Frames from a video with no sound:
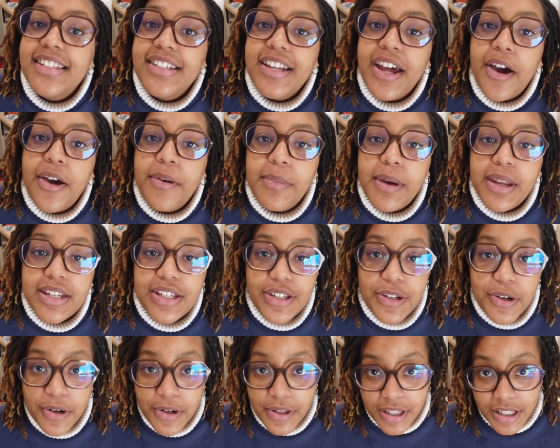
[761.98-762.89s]
now I'm about to
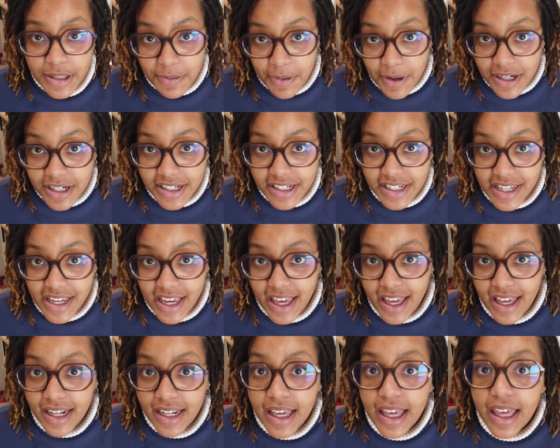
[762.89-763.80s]
start on this project
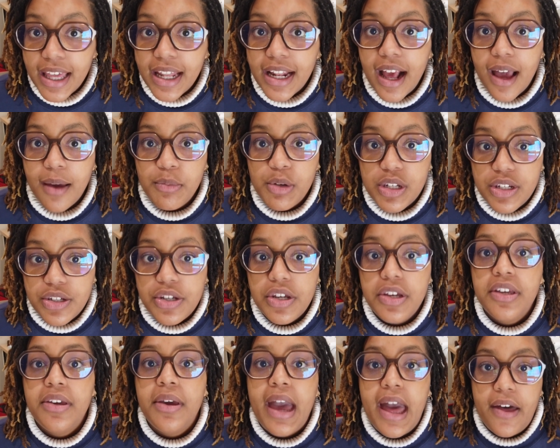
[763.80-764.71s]
again, and I'm gonna show
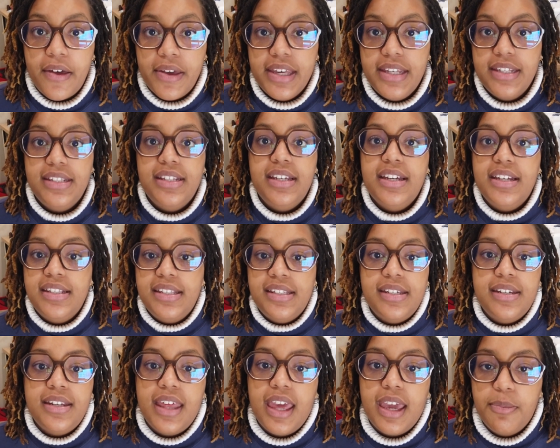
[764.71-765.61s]
you how easy it is
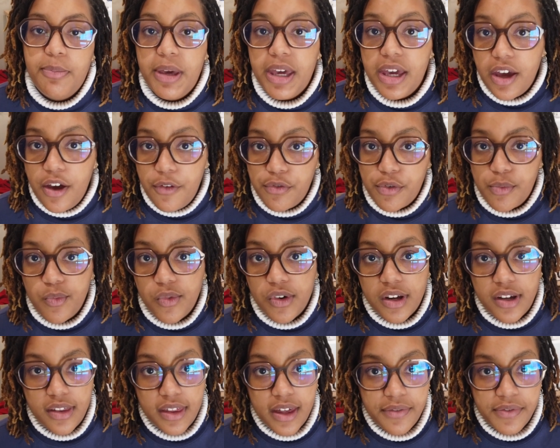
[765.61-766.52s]
to like pick up from where
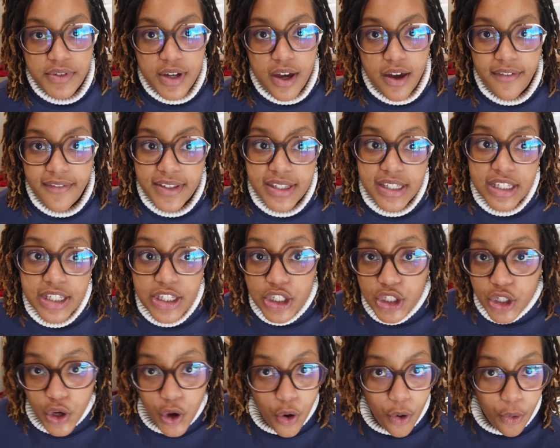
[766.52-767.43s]
you left off.
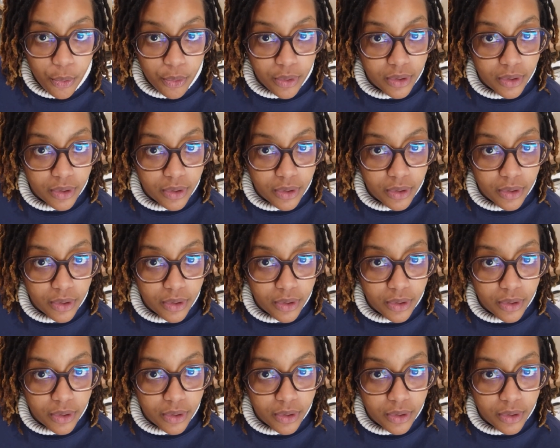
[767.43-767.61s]
So